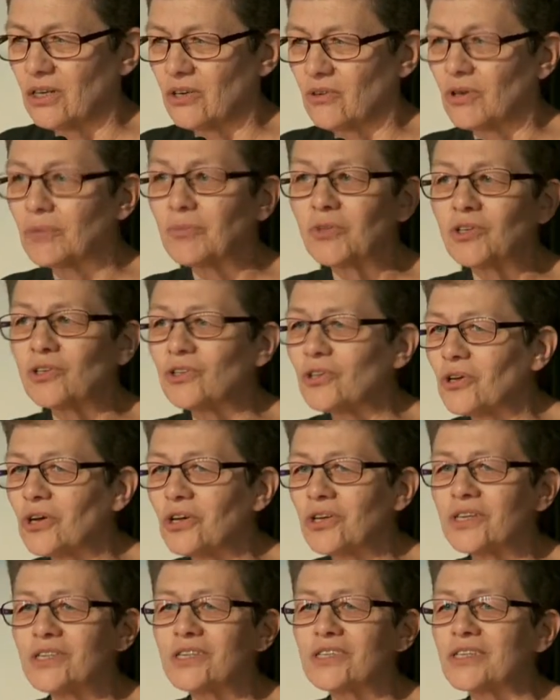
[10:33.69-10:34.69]
Criminal
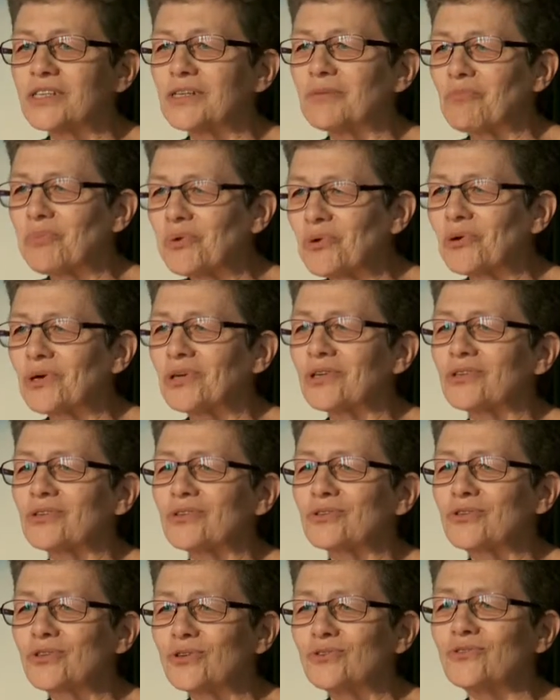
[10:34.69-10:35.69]
law is an
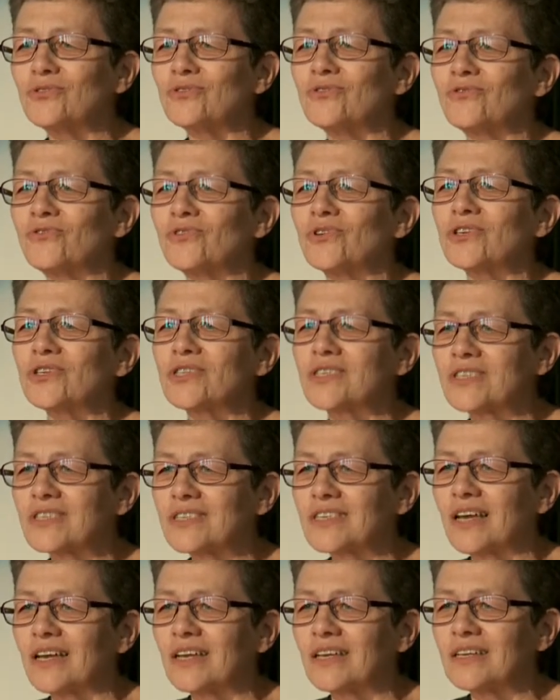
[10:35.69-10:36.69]
important tool for
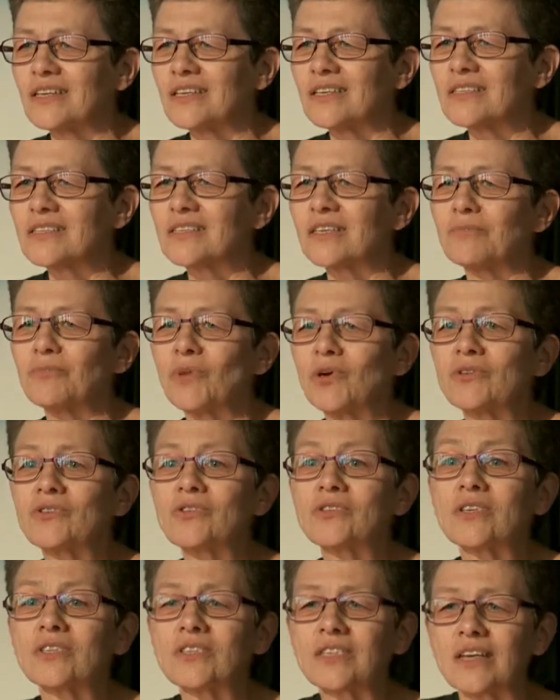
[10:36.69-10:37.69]
societies, and
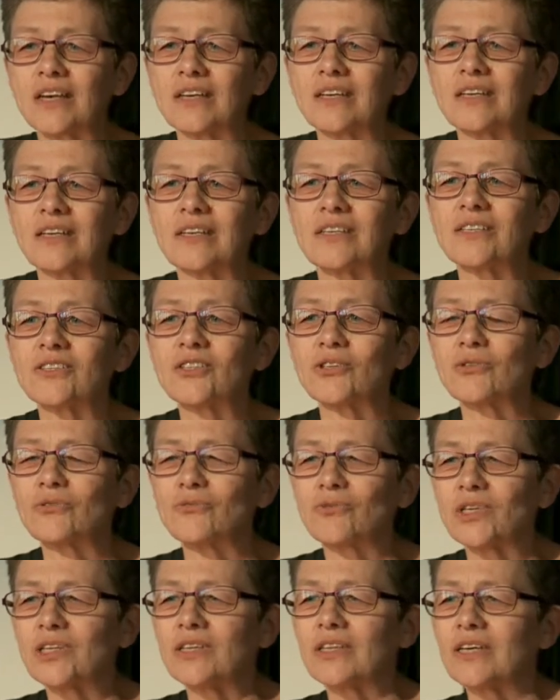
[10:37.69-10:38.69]
most societies
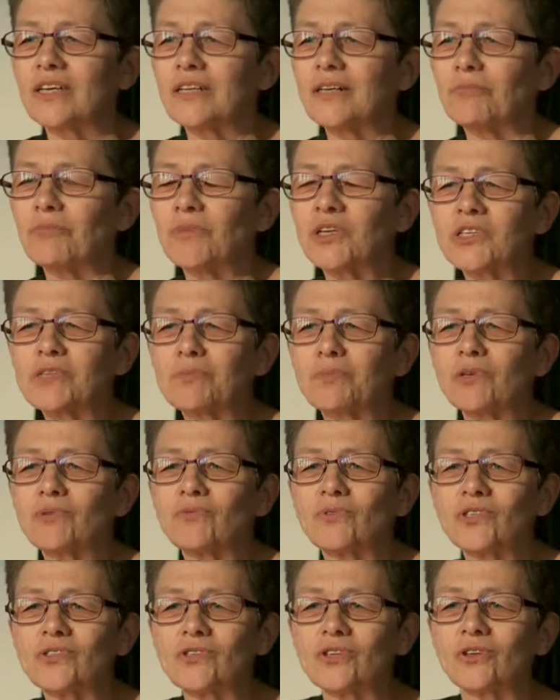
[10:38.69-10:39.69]
agree that it must be
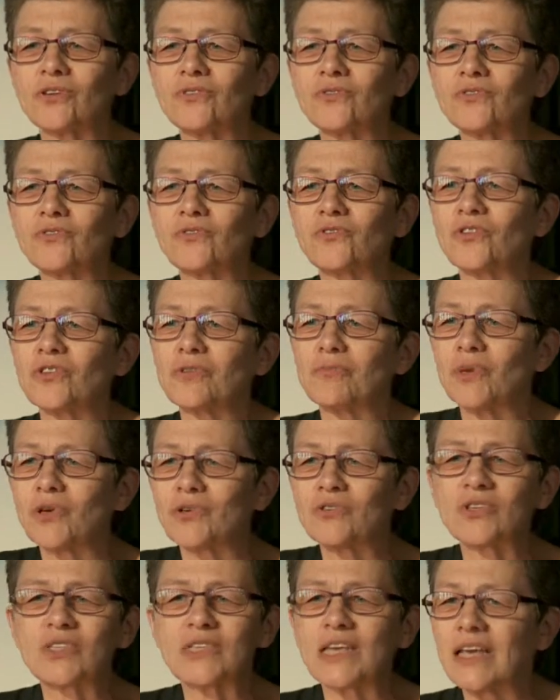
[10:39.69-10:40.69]
reserved for the
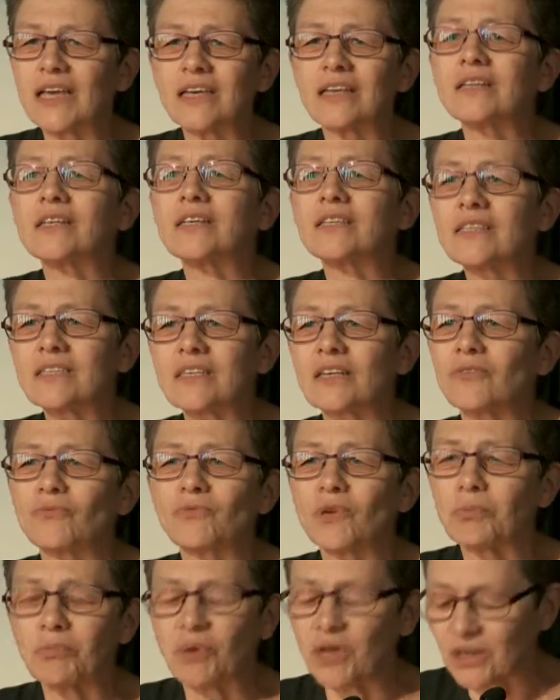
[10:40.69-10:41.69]
most heinous and
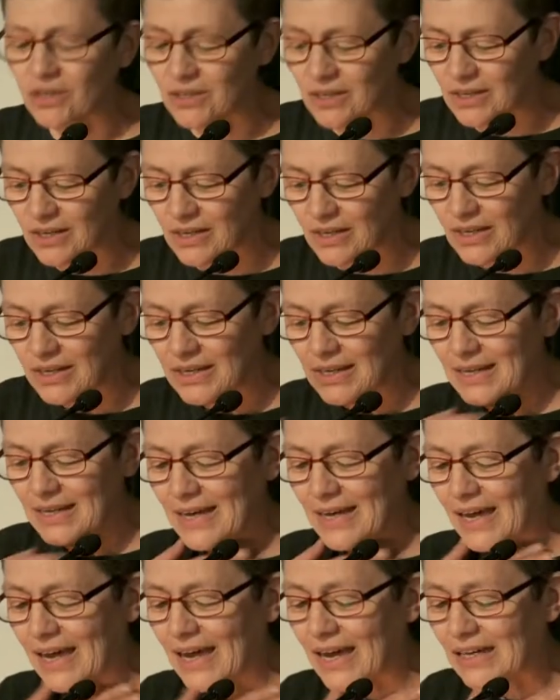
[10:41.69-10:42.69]
repugnant
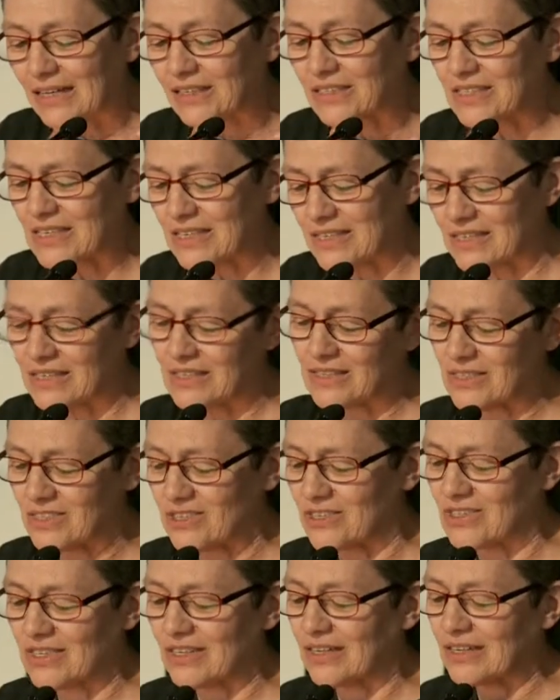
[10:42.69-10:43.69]
acts in
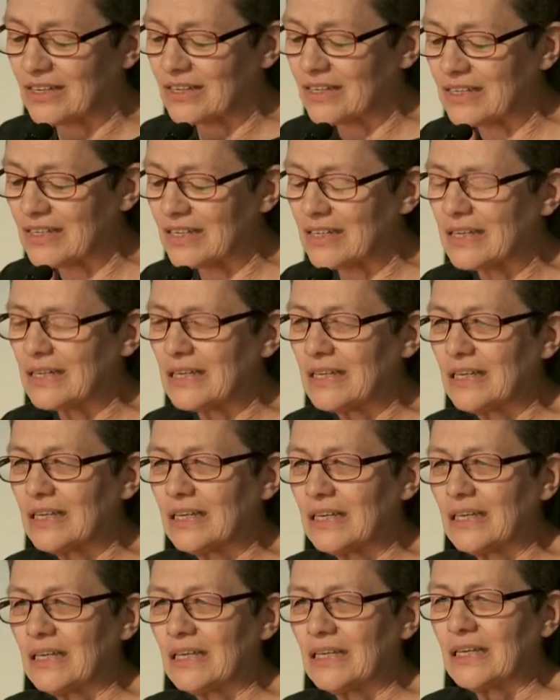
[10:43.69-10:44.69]
society.
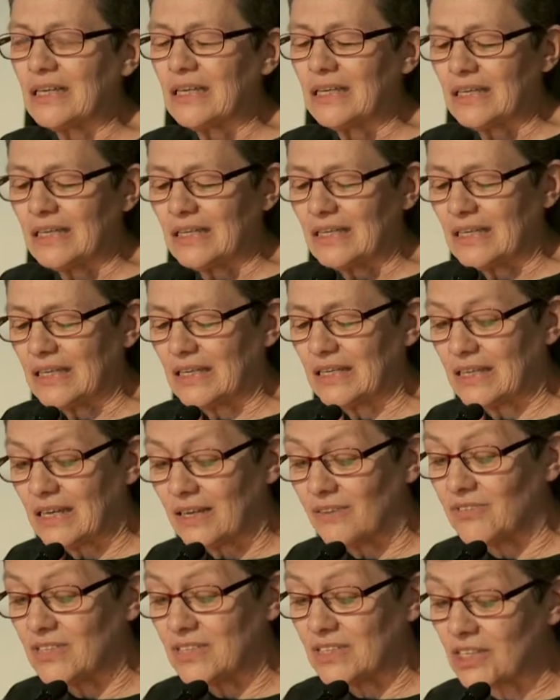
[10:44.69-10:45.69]
In
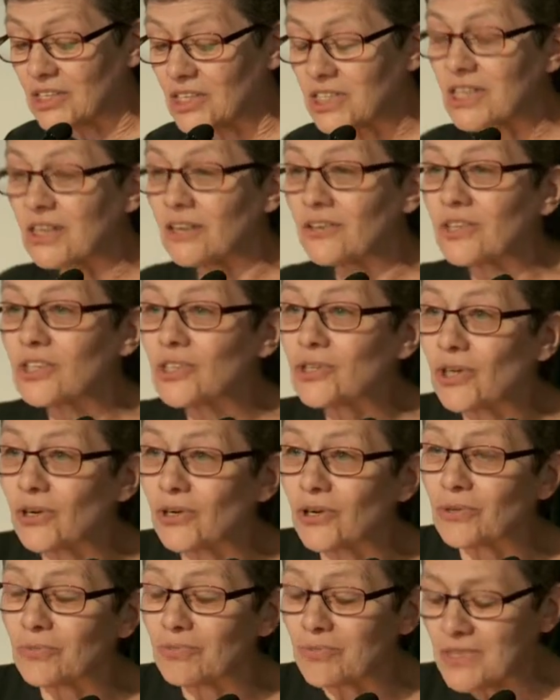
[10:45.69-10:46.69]
evidentiary
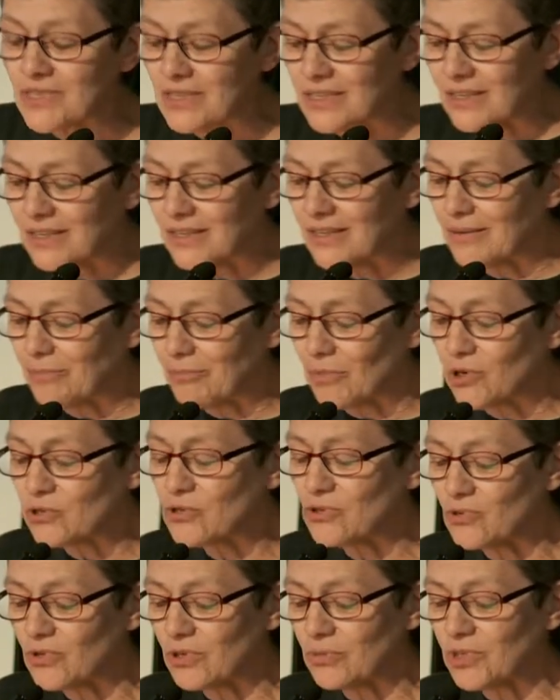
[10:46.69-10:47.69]
terms,
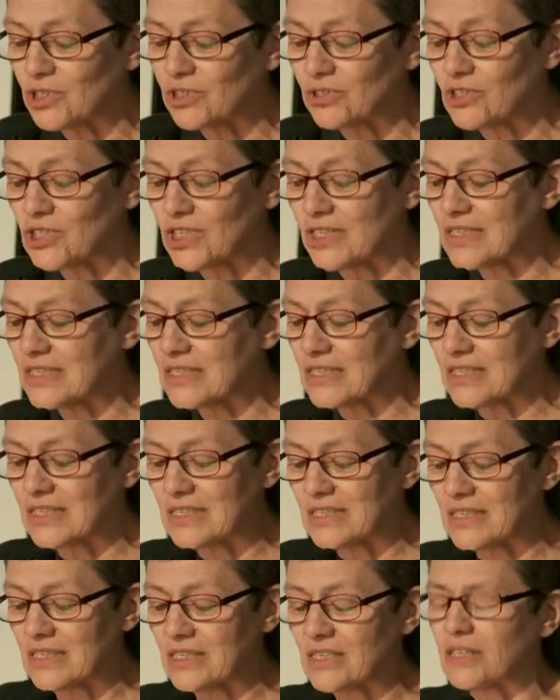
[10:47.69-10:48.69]
most criminal justice
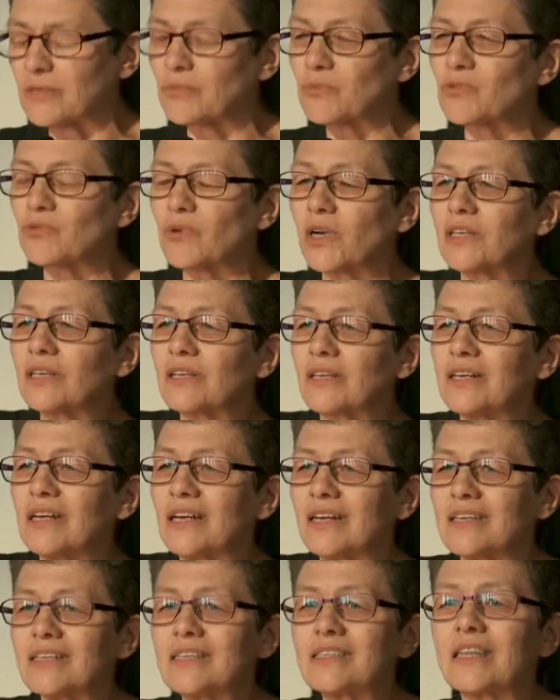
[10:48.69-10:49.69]
systems
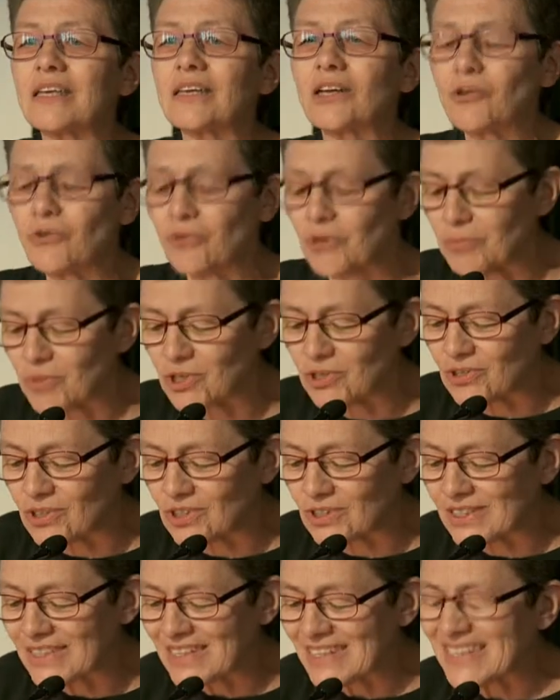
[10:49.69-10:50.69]
recognize that
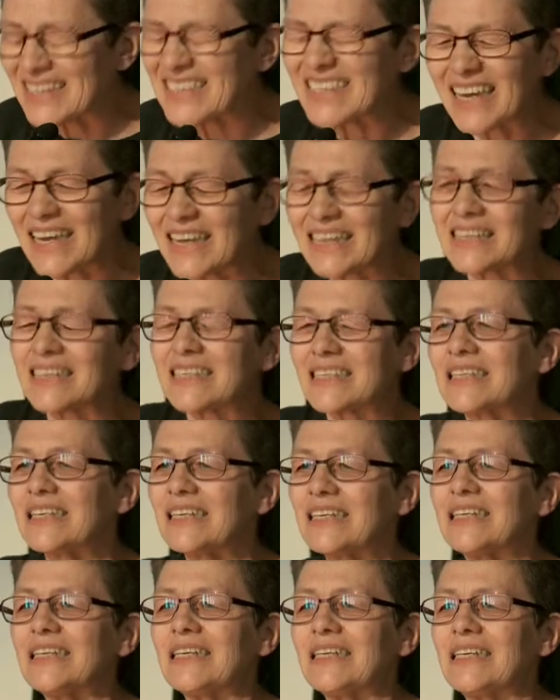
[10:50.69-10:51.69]
criminal intent
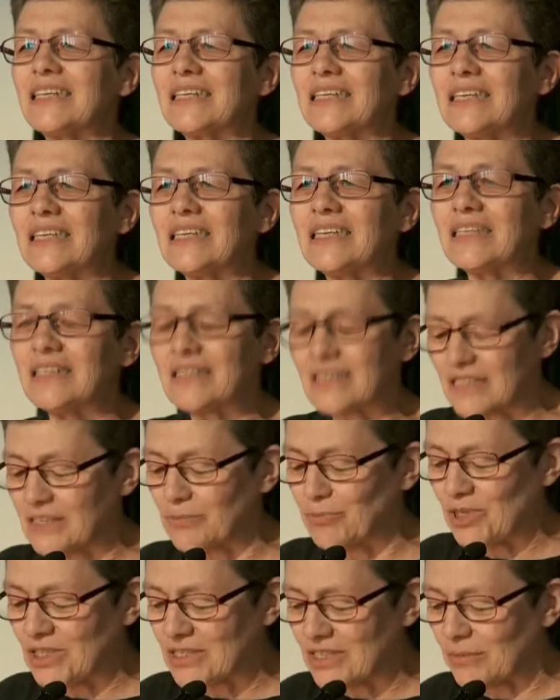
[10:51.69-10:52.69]
needs
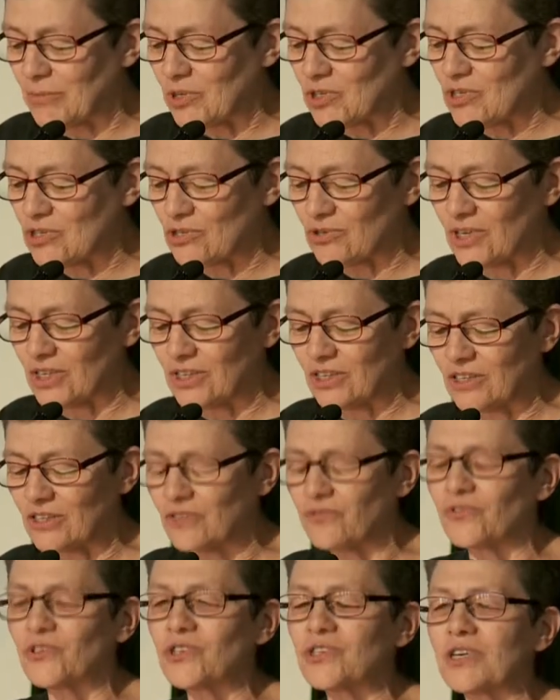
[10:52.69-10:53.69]
to be
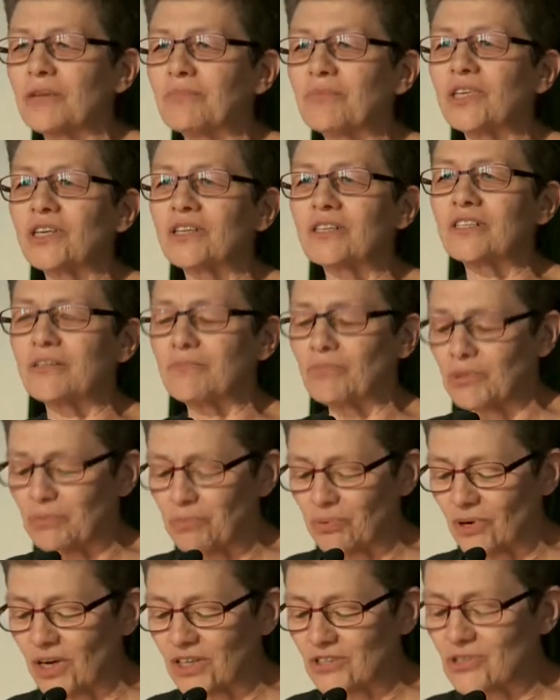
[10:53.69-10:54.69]
demonstrated for something to be
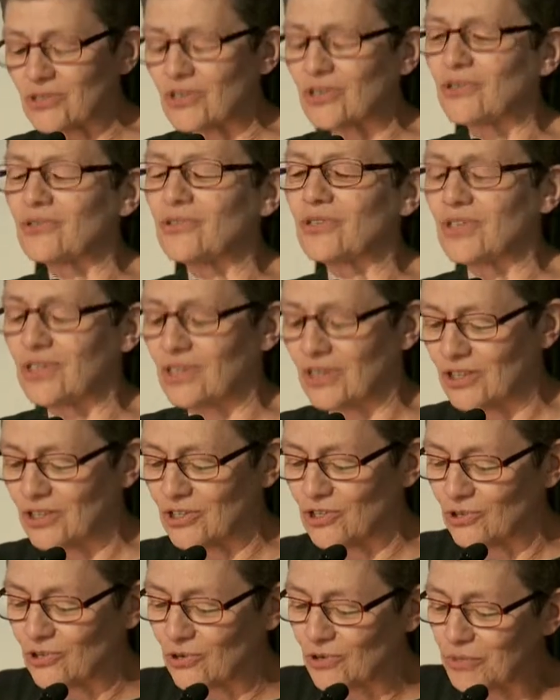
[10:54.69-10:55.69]
prosecuted
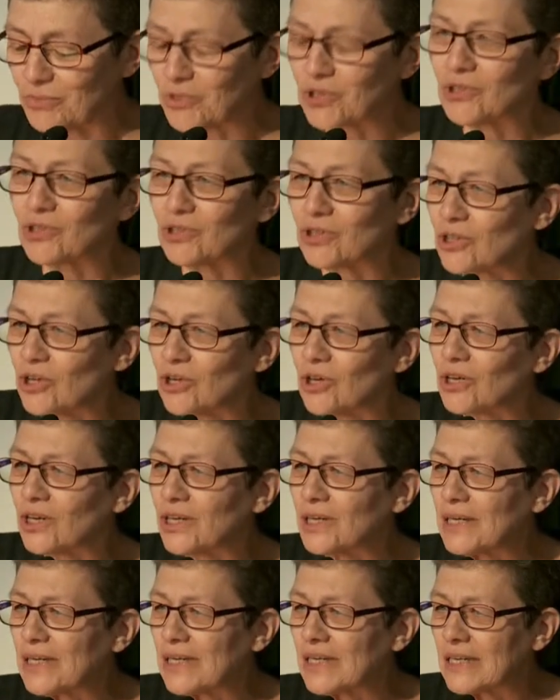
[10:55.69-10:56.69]
under criminal law.